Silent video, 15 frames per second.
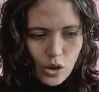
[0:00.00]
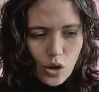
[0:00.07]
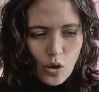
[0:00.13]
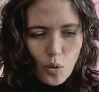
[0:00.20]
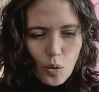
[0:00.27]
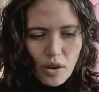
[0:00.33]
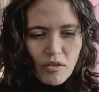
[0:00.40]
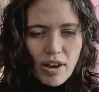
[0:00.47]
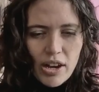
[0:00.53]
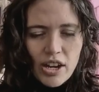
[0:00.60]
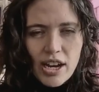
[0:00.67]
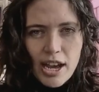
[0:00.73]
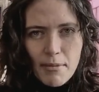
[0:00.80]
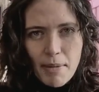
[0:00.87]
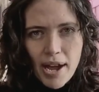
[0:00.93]
What if I
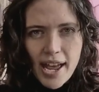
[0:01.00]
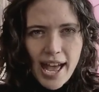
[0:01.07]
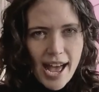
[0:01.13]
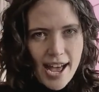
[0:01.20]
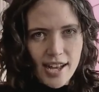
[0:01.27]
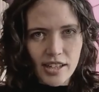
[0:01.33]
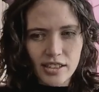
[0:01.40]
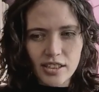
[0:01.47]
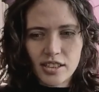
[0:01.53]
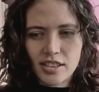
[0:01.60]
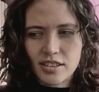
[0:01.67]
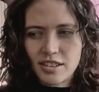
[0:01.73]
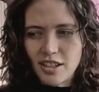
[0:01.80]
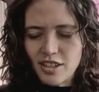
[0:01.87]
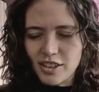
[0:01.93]
could get my
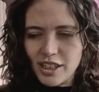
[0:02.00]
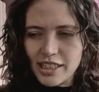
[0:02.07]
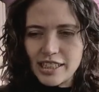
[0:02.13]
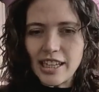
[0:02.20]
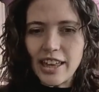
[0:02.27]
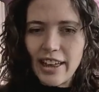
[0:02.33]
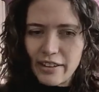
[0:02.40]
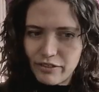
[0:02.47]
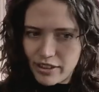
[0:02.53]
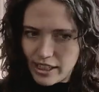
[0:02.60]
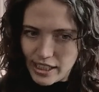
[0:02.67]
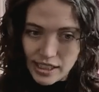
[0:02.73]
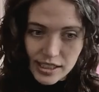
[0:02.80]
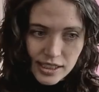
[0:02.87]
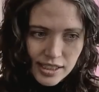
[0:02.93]
hands on the South
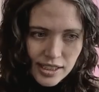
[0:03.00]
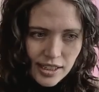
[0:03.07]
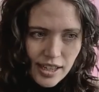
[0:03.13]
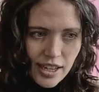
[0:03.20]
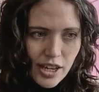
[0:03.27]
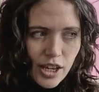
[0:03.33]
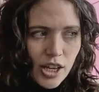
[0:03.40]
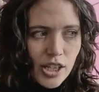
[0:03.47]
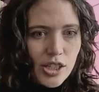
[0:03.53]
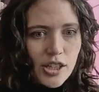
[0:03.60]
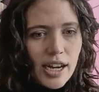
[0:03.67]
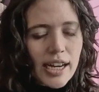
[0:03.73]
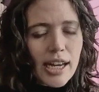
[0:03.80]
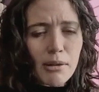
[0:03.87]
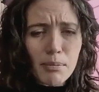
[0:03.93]
Africans so
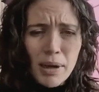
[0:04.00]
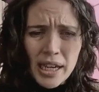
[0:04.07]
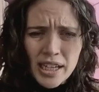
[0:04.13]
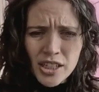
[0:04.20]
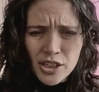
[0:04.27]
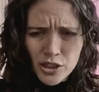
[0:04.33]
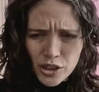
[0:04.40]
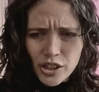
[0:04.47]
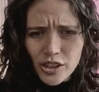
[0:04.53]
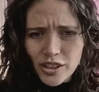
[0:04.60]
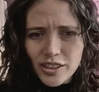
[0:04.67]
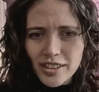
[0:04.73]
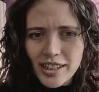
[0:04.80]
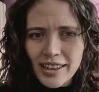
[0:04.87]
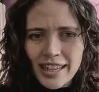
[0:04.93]
that I can make
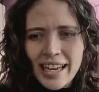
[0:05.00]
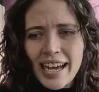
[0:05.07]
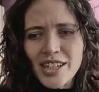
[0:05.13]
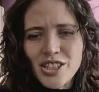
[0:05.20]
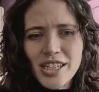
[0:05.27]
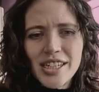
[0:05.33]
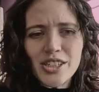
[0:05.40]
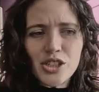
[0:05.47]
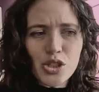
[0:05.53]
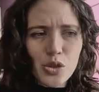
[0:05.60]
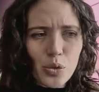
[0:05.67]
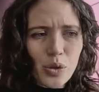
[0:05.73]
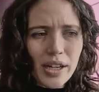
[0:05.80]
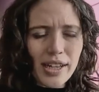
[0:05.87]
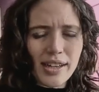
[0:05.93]
sure that they actually
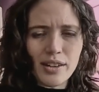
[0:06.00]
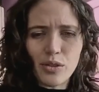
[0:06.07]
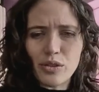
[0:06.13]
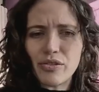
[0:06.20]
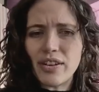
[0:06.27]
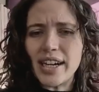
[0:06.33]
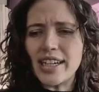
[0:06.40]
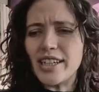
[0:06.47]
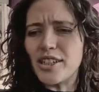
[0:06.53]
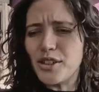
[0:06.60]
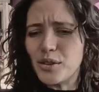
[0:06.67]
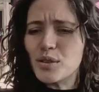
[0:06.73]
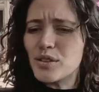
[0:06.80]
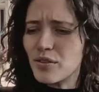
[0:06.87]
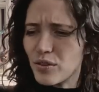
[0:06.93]
enjoy or find it
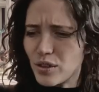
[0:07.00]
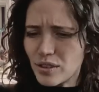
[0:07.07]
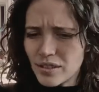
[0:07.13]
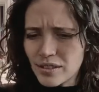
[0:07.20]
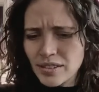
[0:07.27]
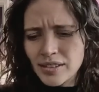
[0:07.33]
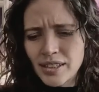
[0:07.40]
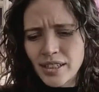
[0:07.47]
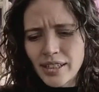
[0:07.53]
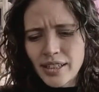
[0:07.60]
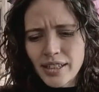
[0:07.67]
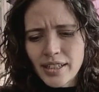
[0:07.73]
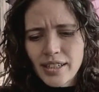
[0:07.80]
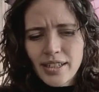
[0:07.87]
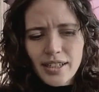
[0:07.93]
useful
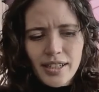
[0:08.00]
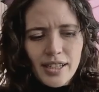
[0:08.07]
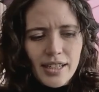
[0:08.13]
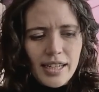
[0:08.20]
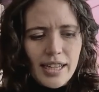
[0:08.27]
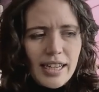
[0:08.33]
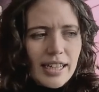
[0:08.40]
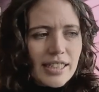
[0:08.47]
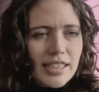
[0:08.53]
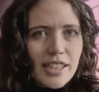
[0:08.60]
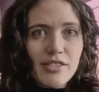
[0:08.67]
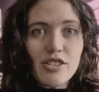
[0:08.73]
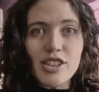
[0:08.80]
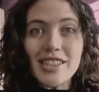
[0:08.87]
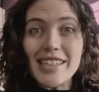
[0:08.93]
instead
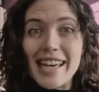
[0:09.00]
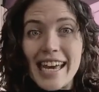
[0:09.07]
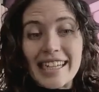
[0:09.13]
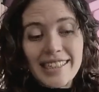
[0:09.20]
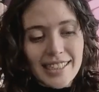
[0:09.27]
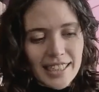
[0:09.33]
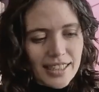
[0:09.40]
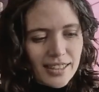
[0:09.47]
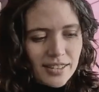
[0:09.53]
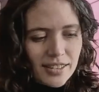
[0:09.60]
of just guessing?